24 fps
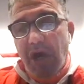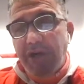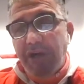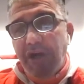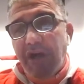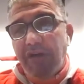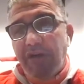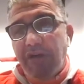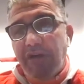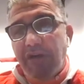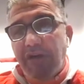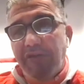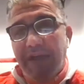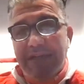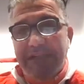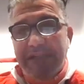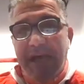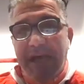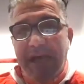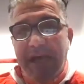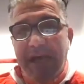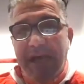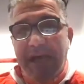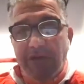die-off
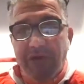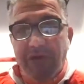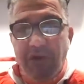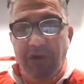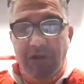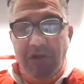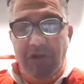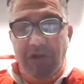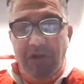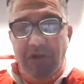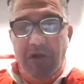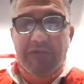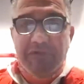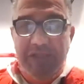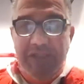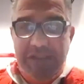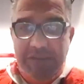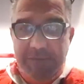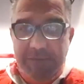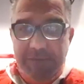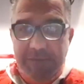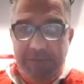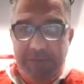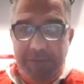and downfall of
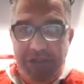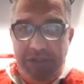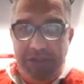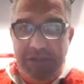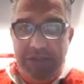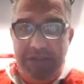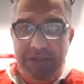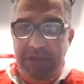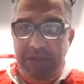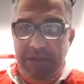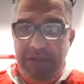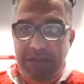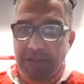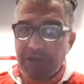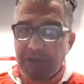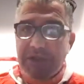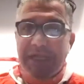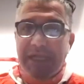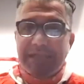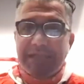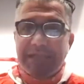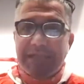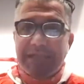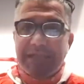these patients.
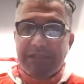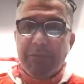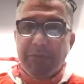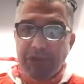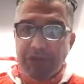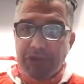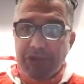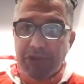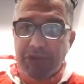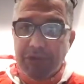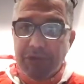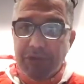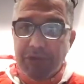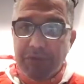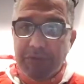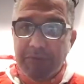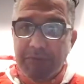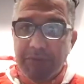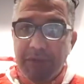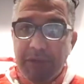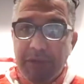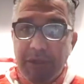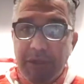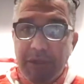So that's number two.
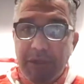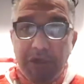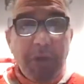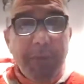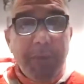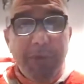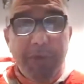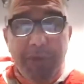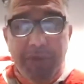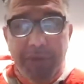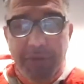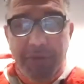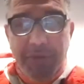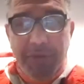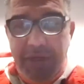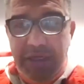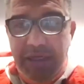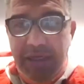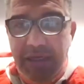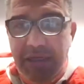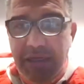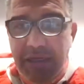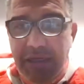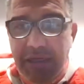Number
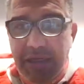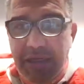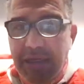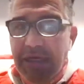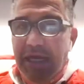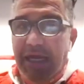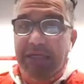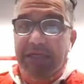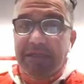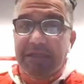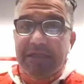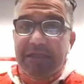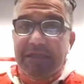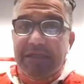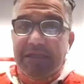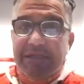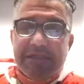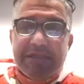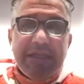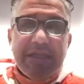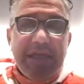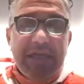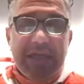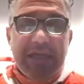three, and
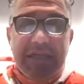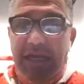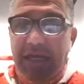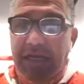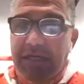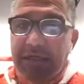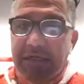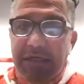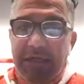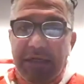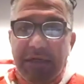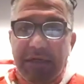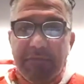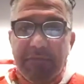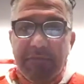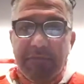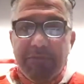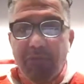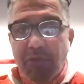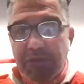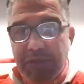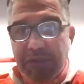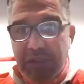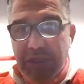this is, again,
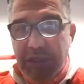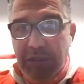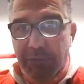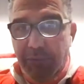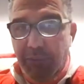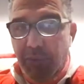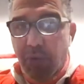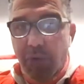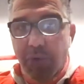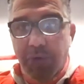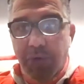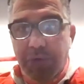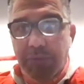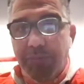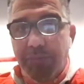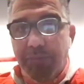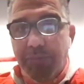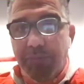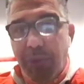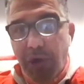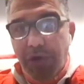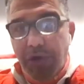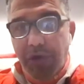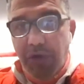most
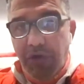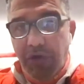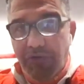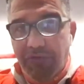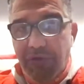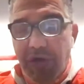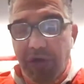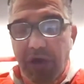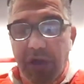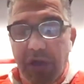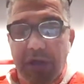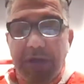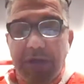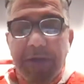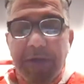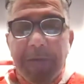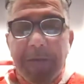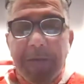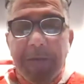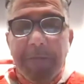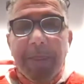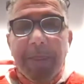important part of all,